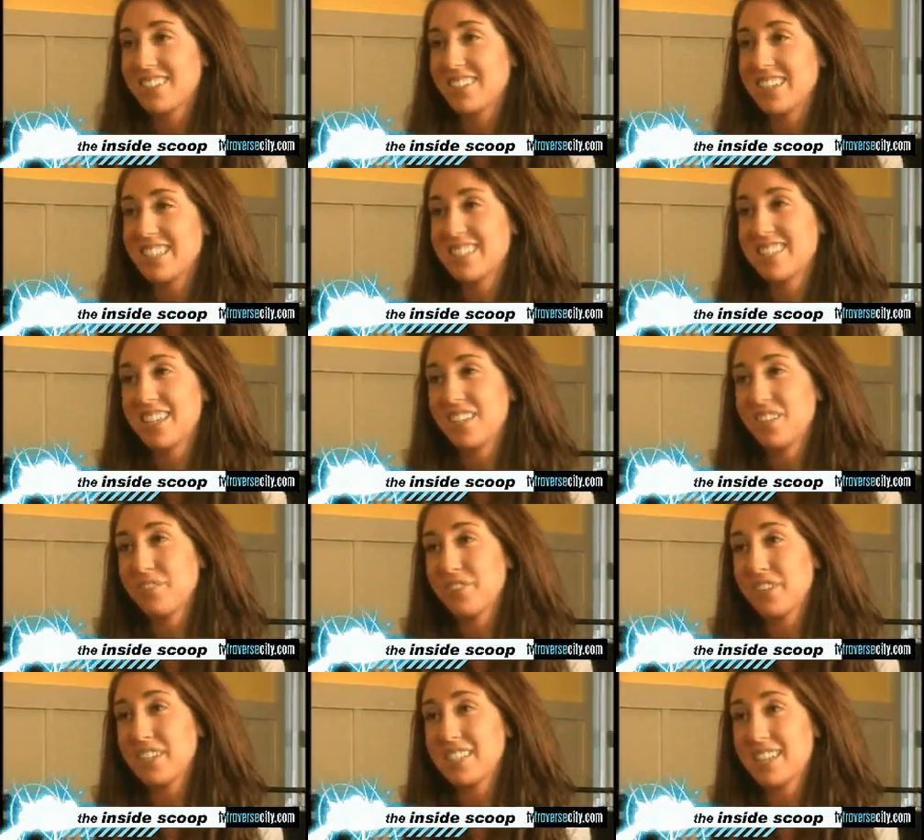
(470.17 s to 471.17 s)
Chris, thank you
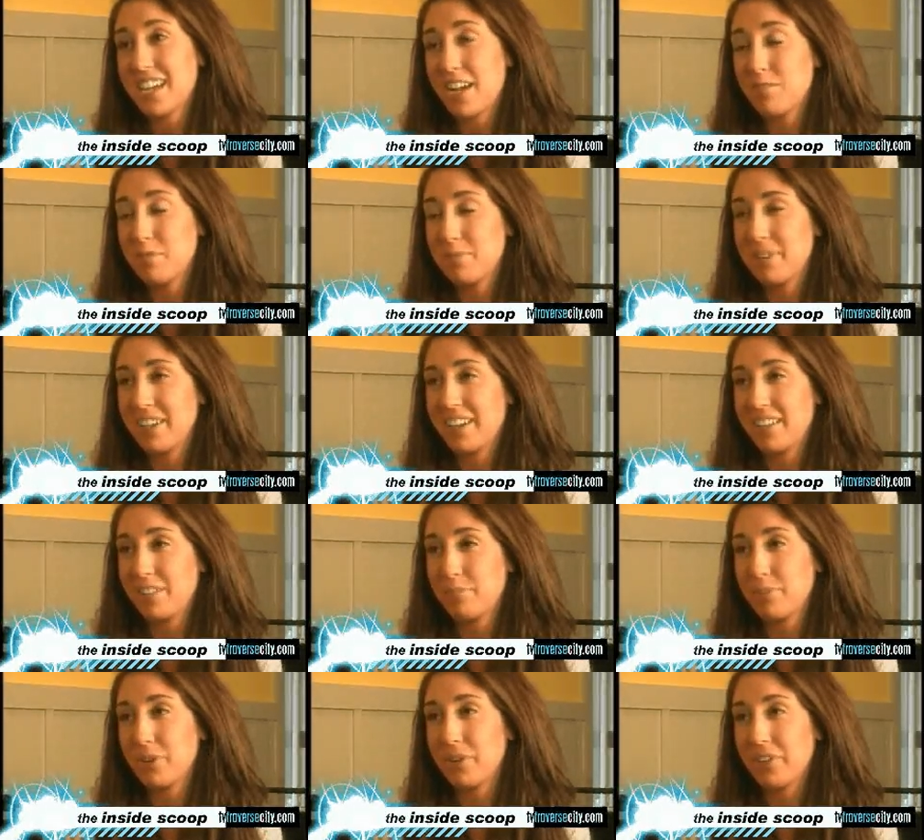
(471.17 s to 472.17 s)
for your time and being on
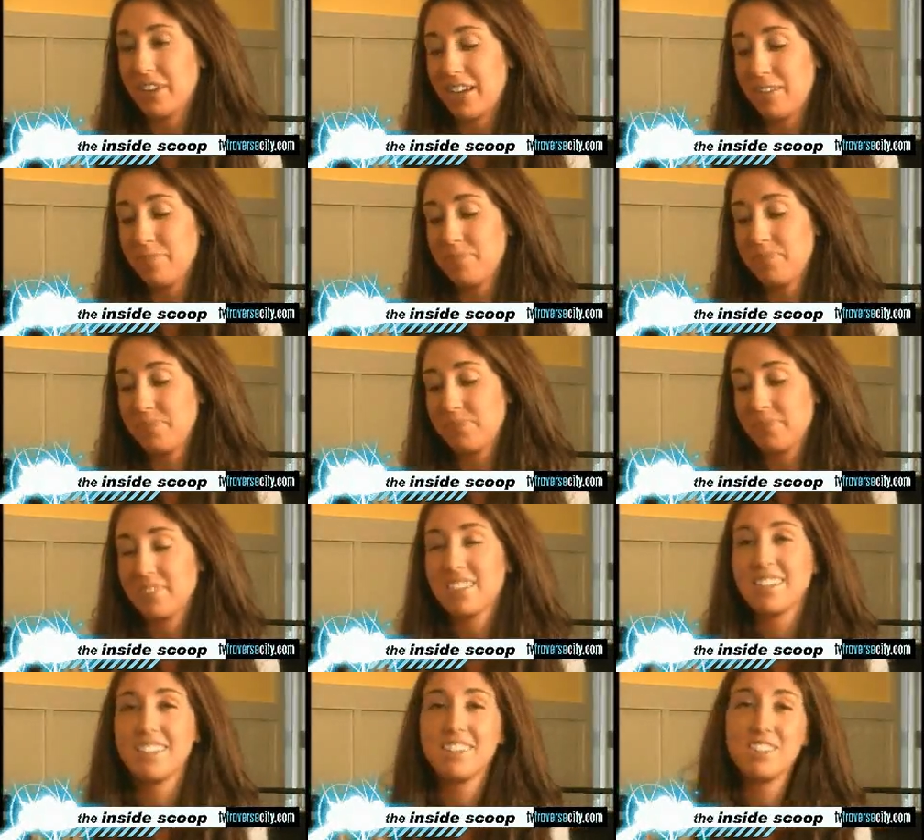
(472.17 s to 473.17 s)
the program.
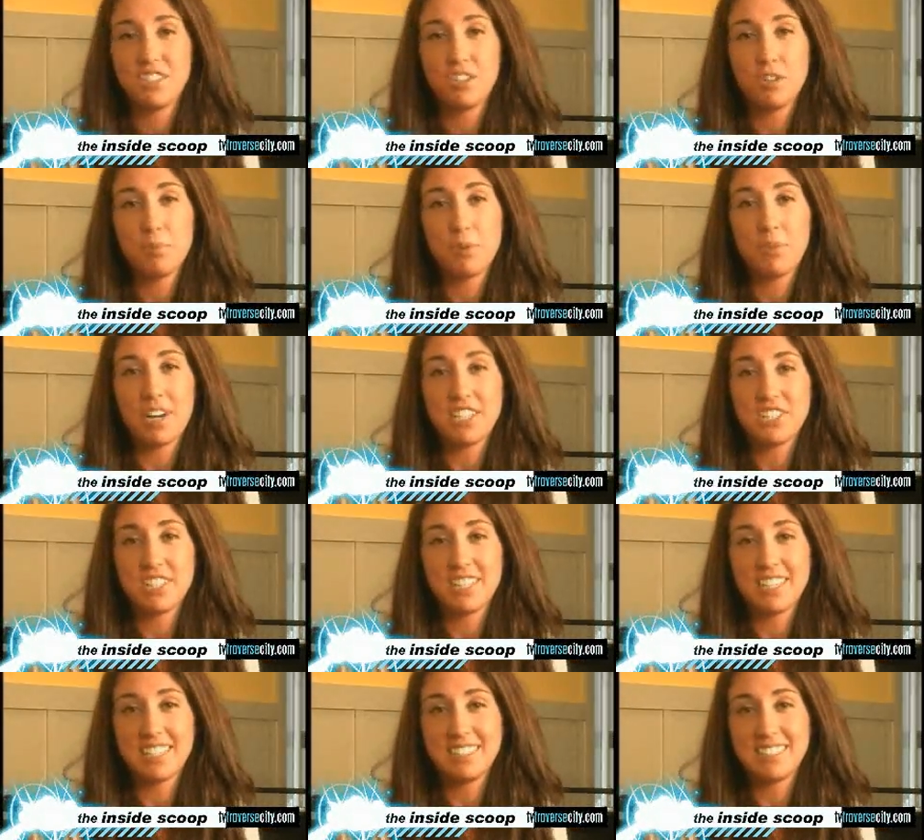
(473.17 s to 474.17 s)
You have been
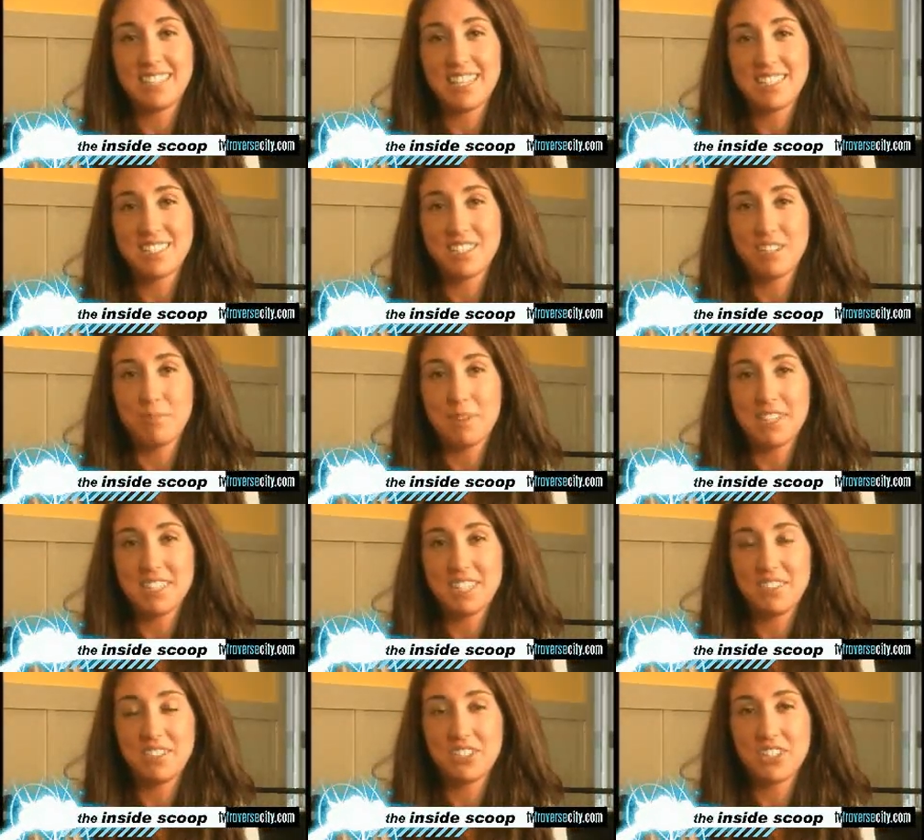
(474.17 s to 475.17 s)
watching the Inside Scoop on
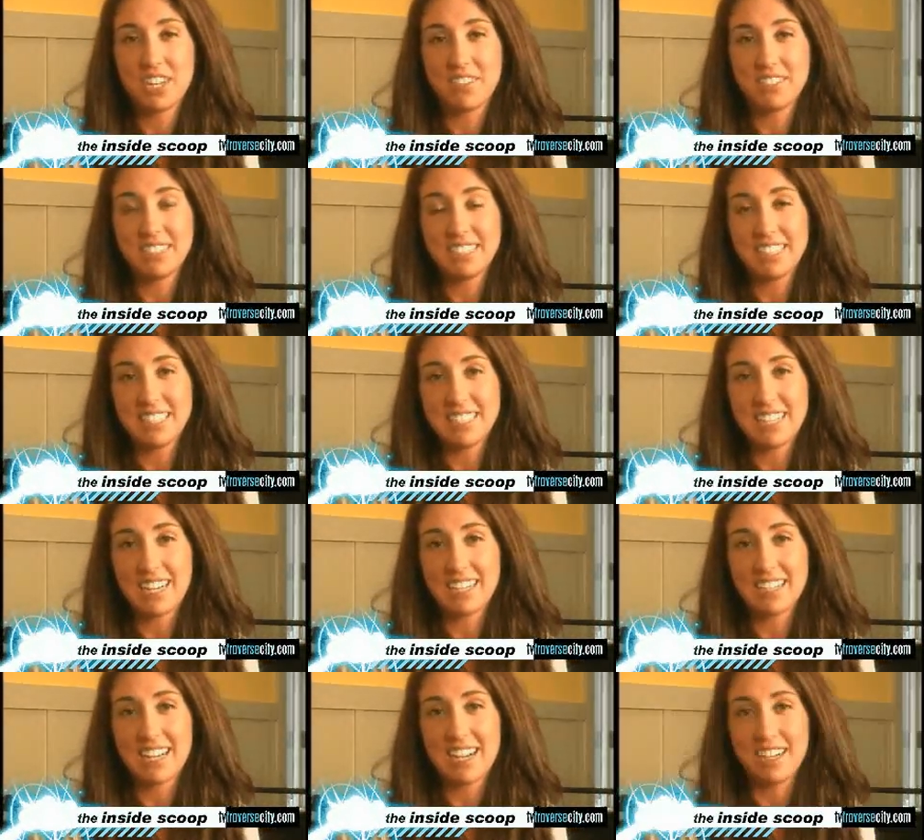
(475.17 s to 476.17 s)

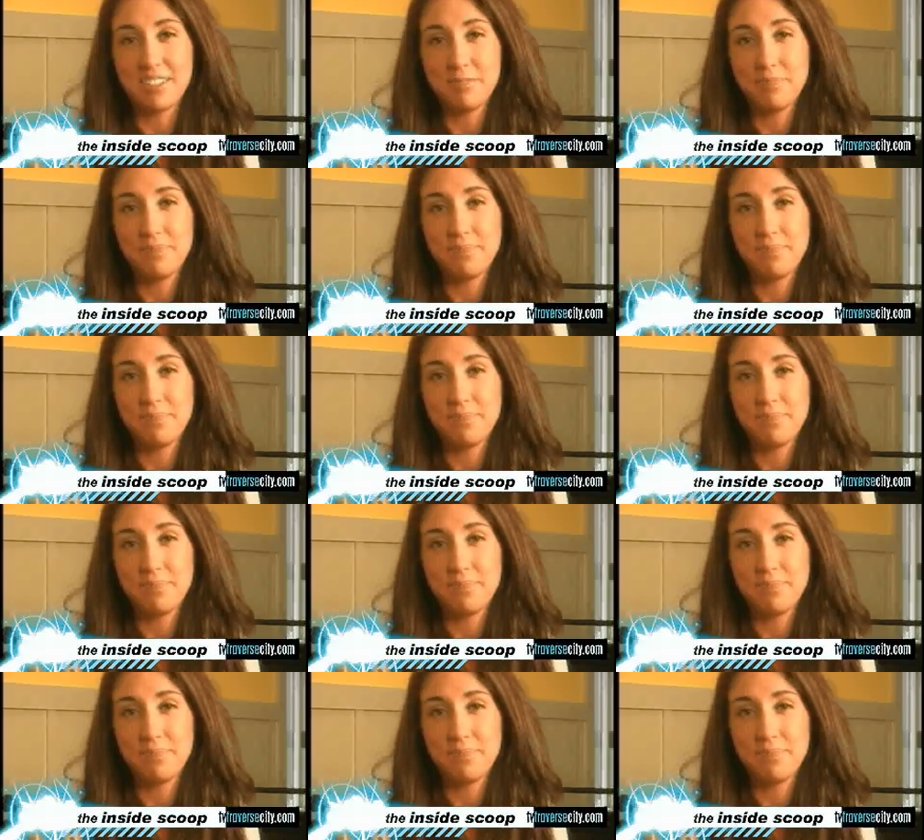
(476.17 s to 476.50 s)
tvtraversity.com.